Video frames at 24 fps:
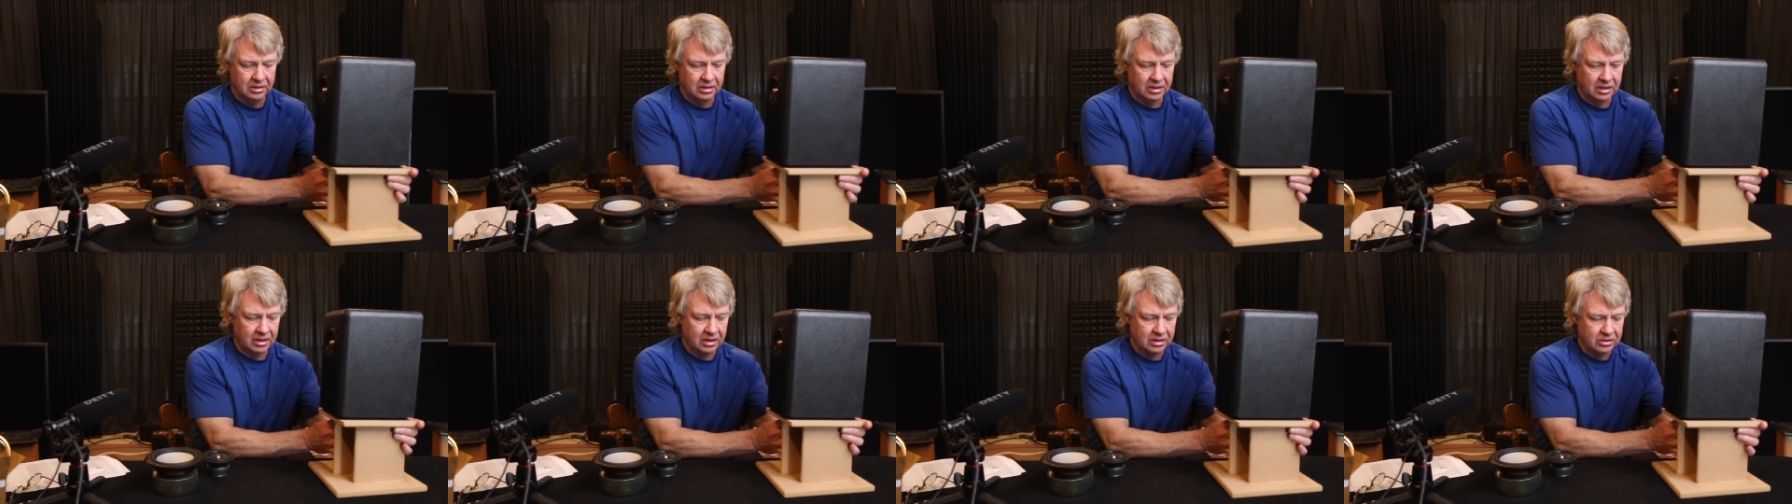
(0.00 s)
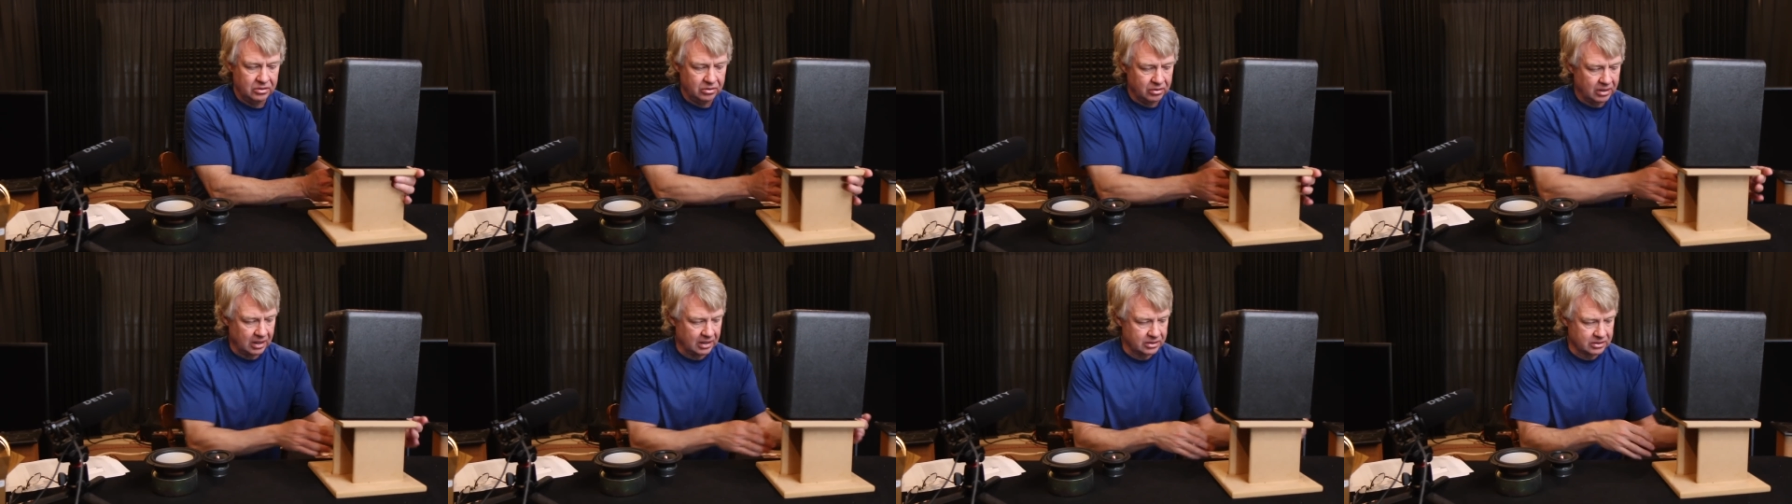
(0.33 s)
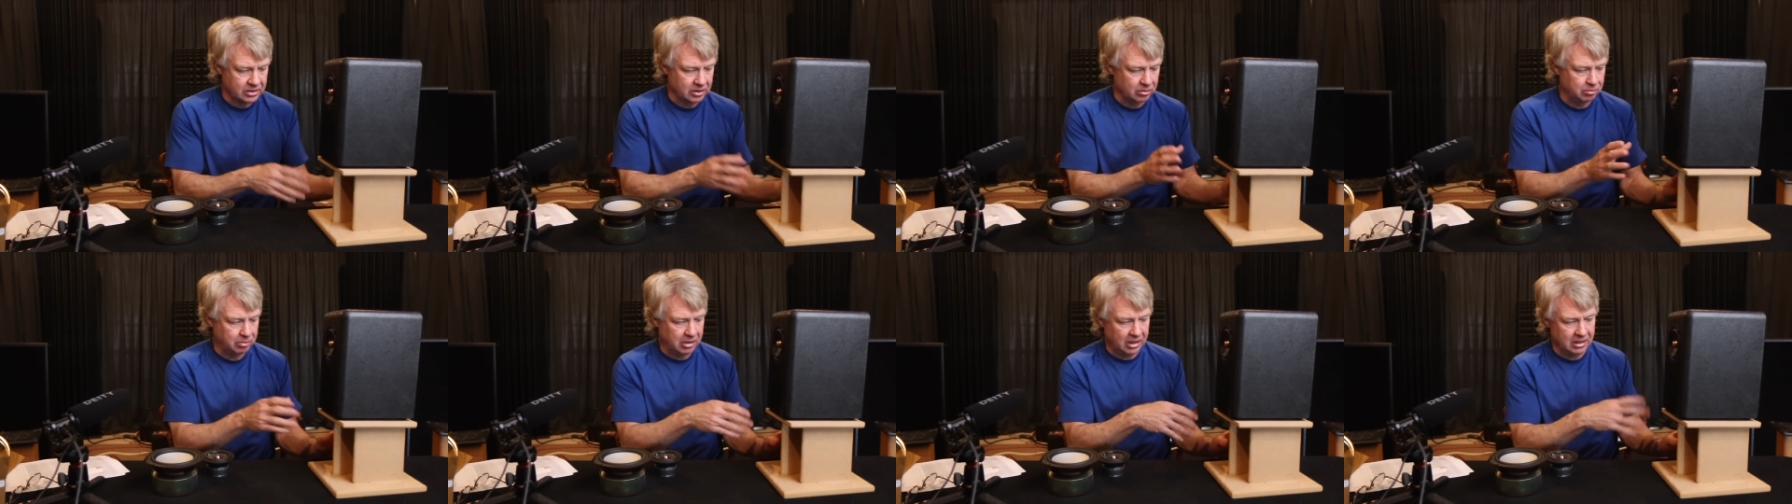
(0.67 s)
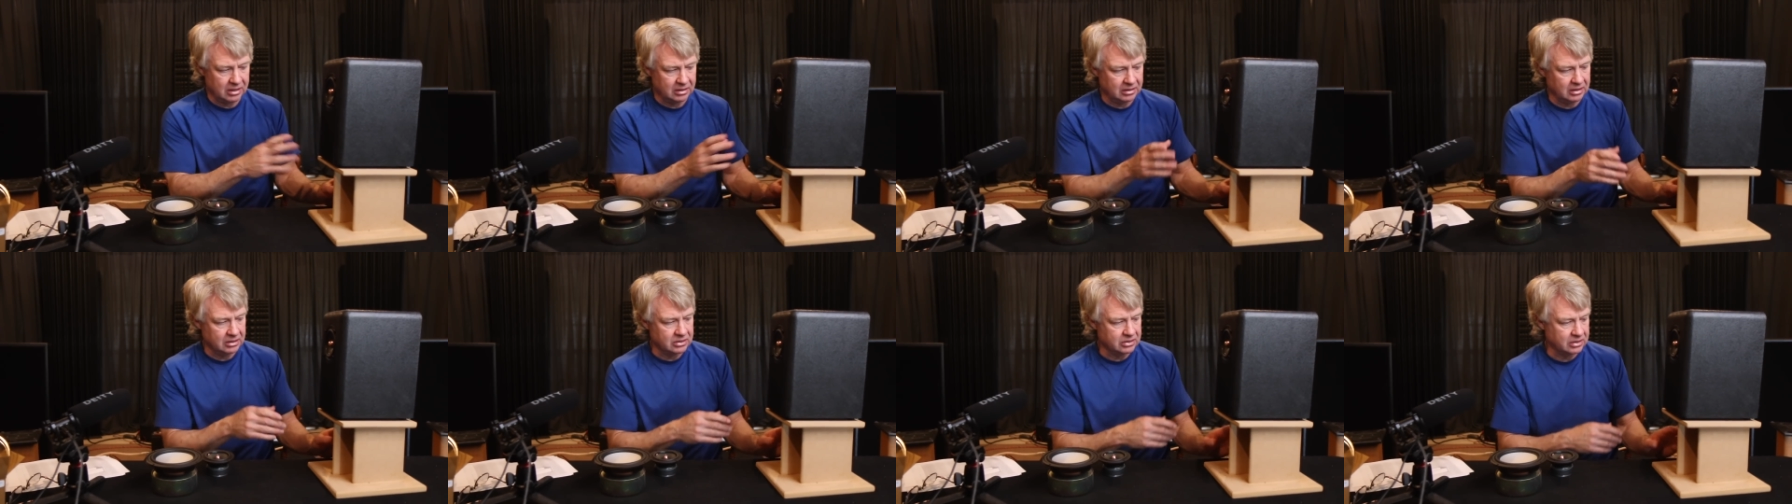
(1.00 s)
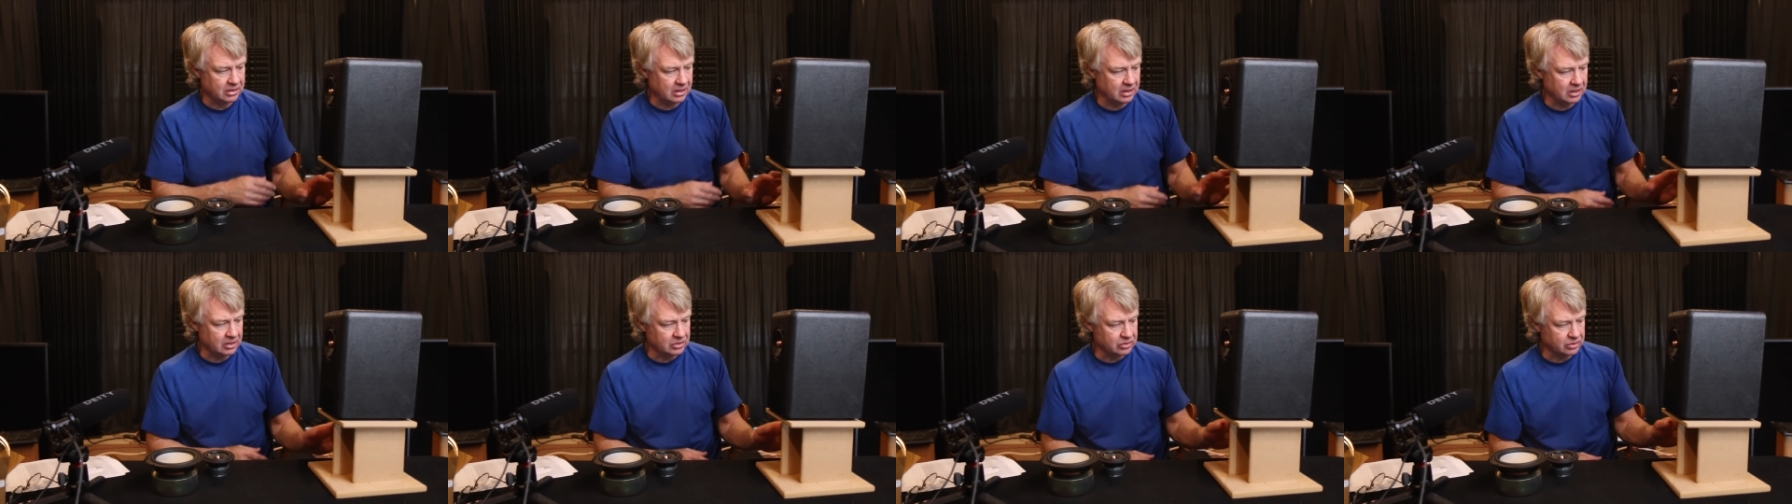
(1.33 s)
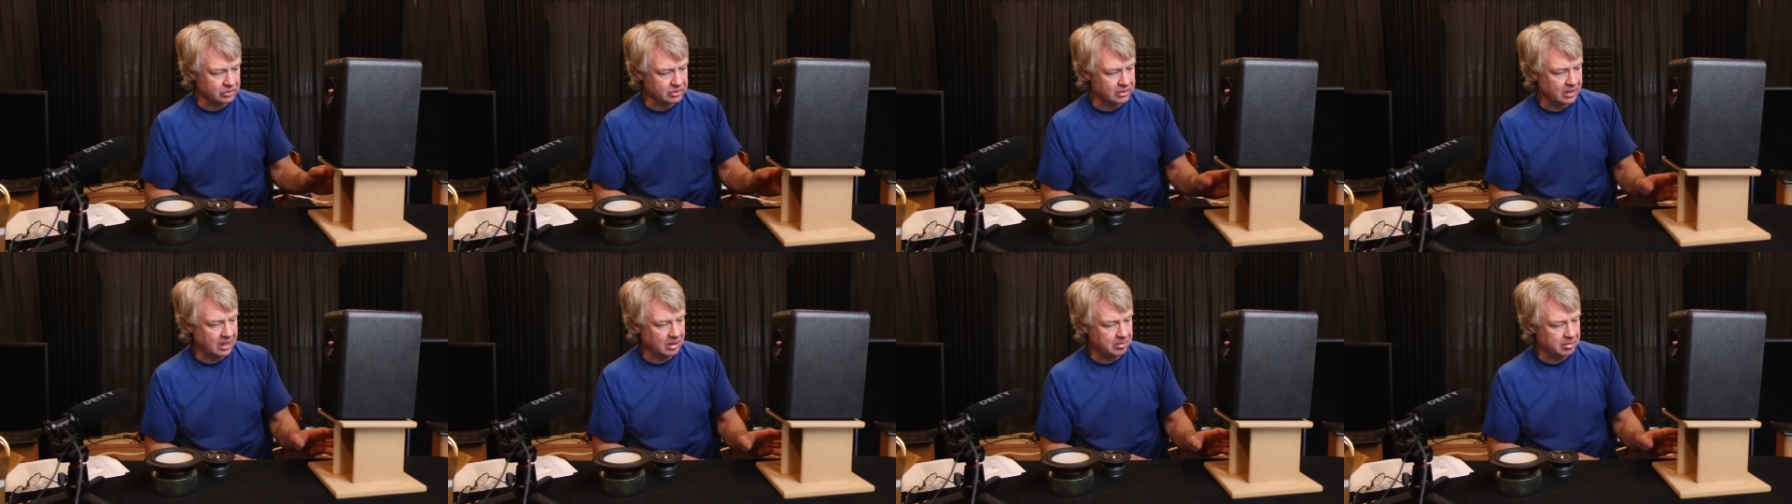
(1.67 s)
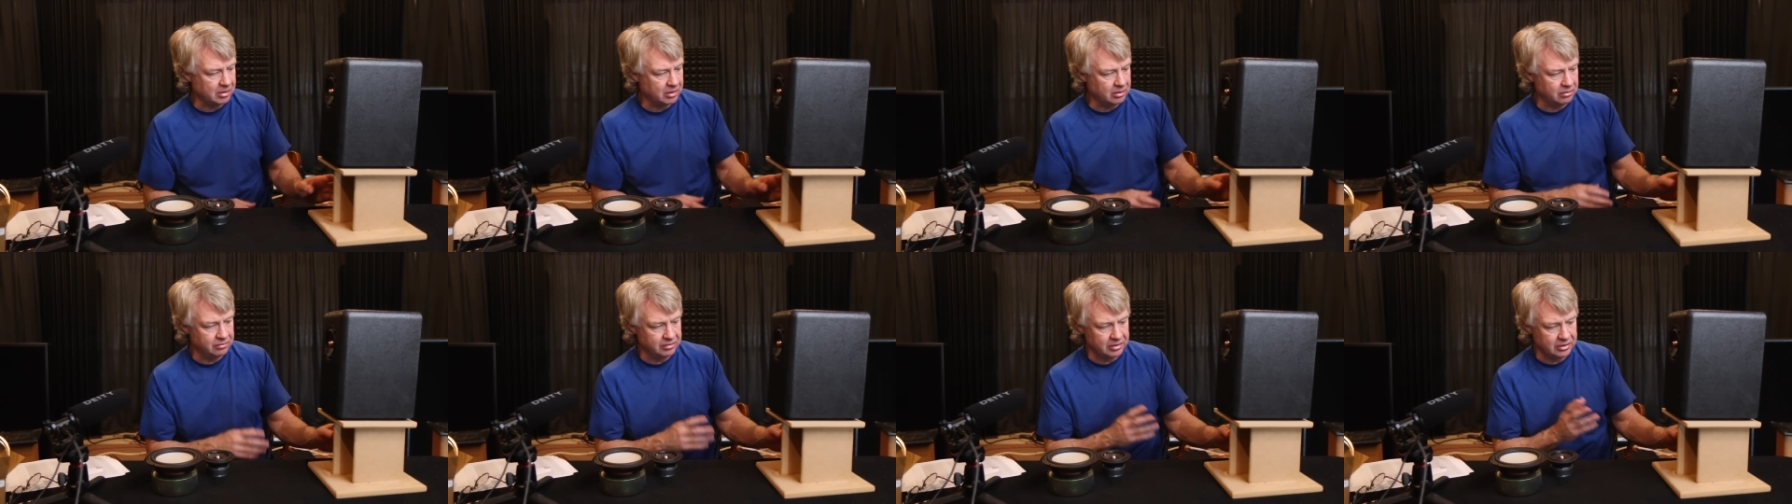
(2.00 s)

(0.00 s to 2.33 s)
And you guys can paint these things or slap a little